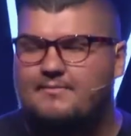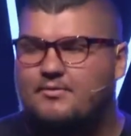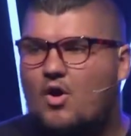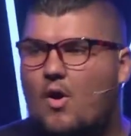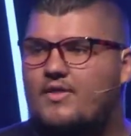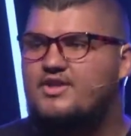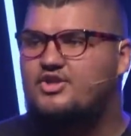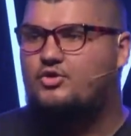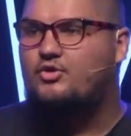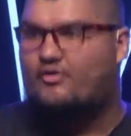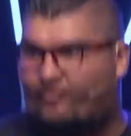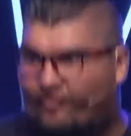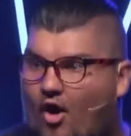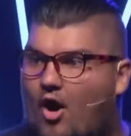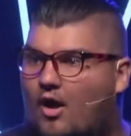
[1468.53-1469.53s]
go and they just do the
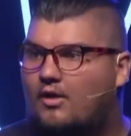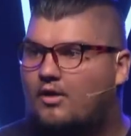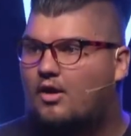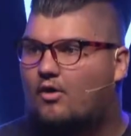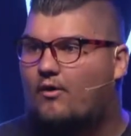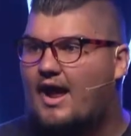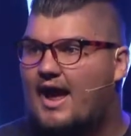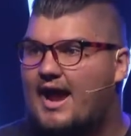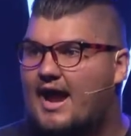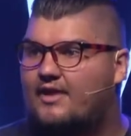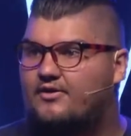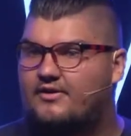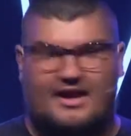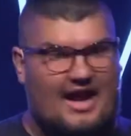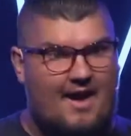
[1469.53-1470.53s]
fall, right? And
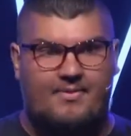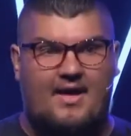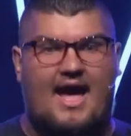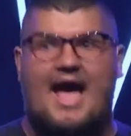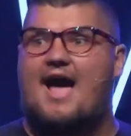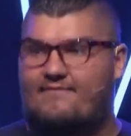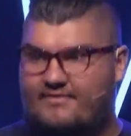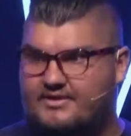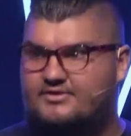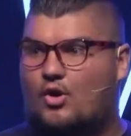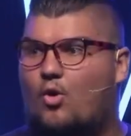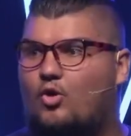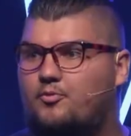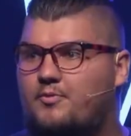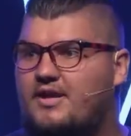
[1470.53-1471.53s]
they're like, I'm not having this,
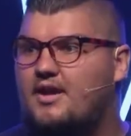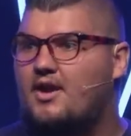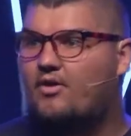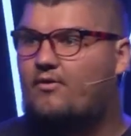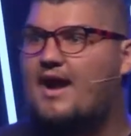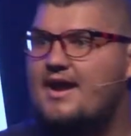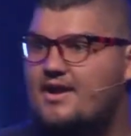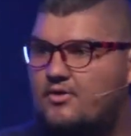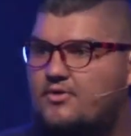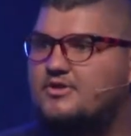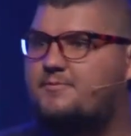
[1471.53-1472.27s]
hold me, right? You know those